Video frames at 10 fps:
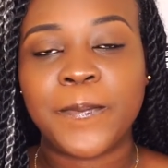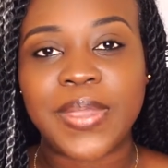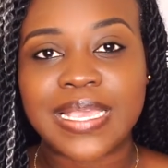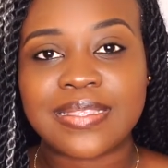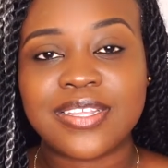
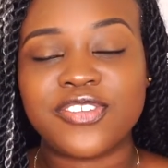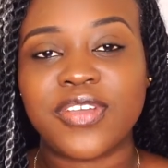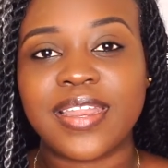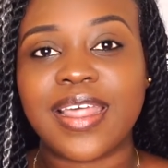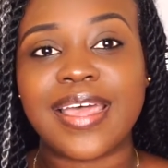based in
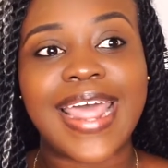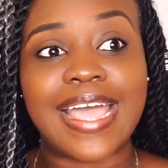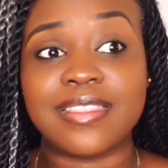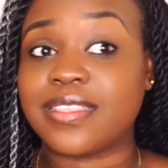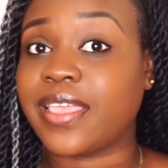trinidad
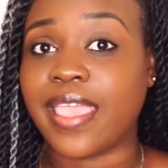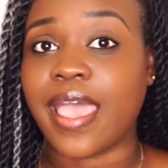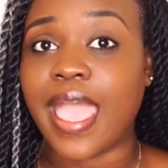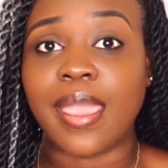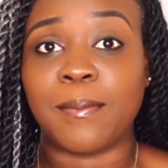and so yeah
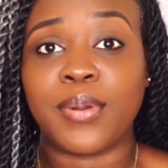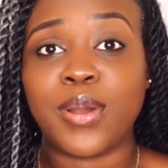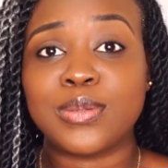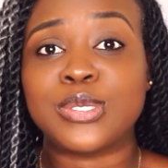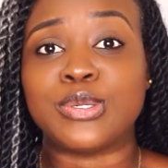i am
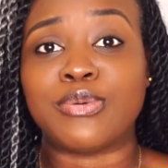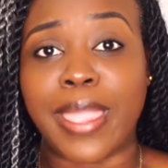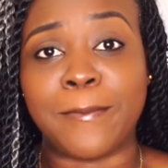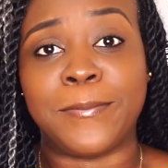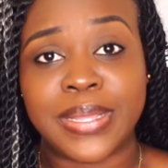proud to
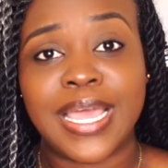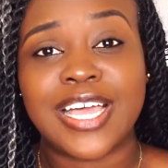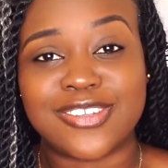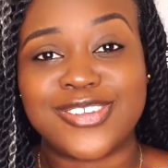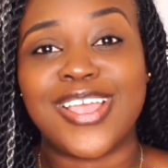rep
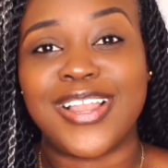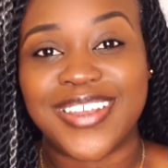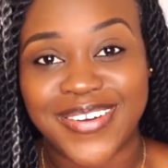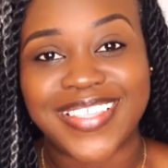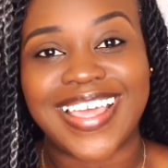because y'all
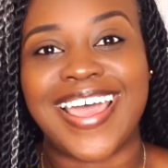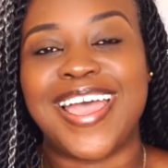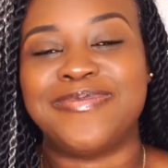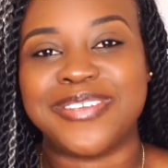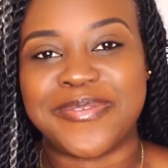know that
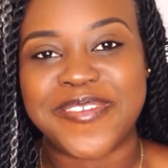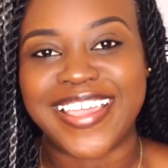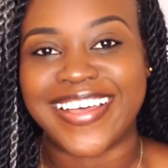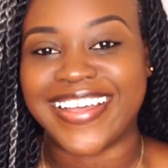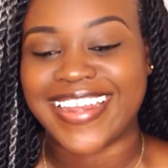i'm
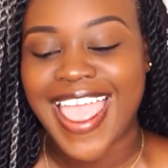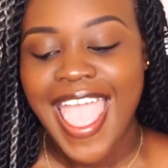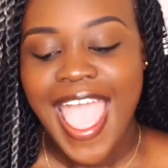jamaican